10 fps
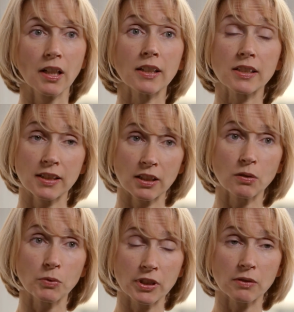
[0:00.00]
and
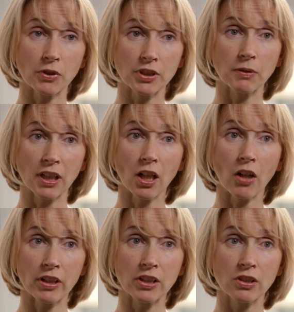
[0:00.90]
still would want to
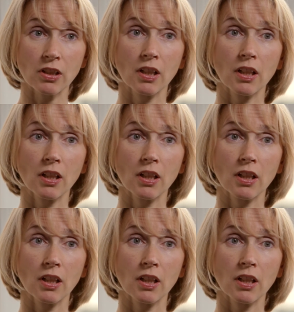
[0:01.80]
encourage